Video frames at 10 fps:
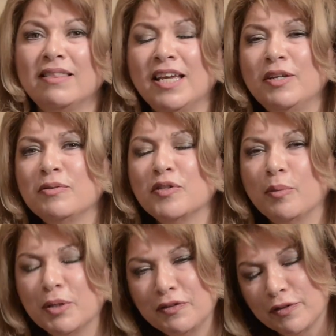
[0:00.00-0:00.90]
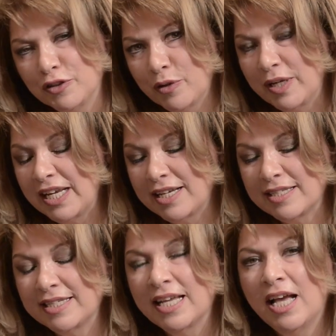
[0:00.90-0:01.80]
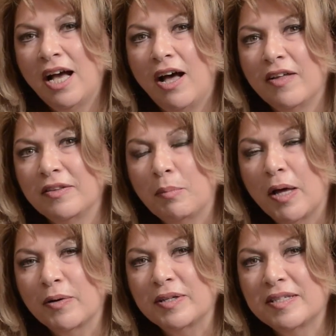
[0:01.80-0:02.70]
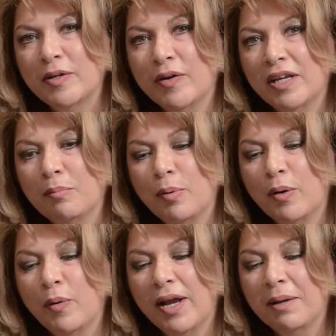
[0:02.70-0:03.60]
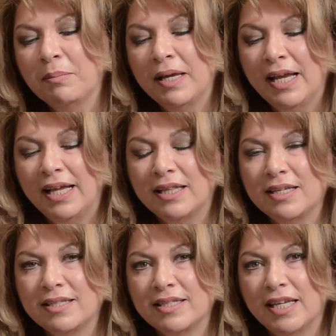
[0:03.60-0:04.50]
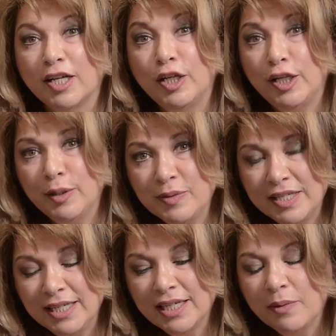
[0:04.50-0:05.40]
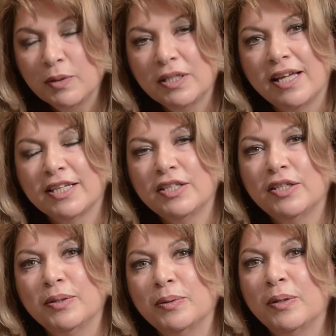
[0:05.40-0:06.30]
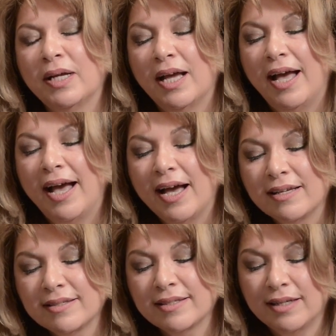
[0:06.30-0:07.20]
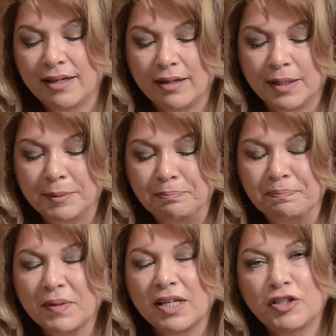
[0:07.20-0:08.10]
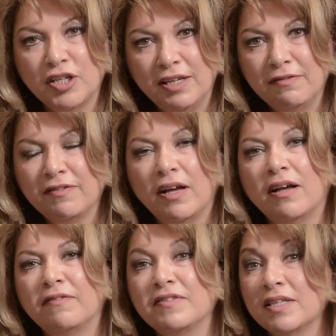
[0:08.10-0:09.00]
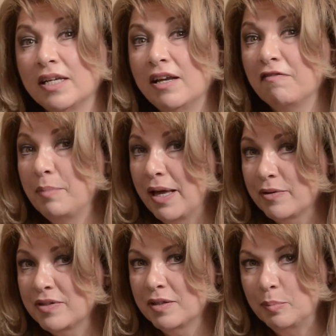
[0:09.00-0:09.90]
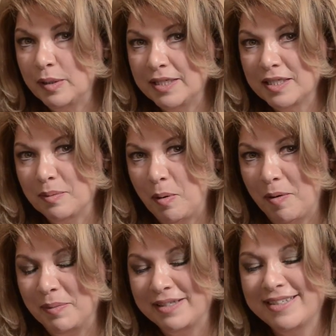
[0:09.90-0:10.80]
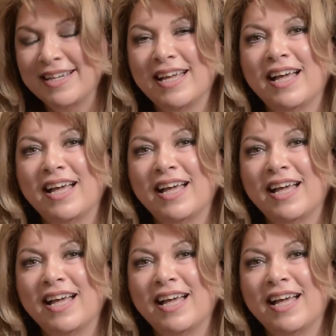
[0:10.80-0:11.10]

Thank you so much for joining us on the Modern Assyrian program. In closing, I would like to ask Chief of City of Patterson Police Department,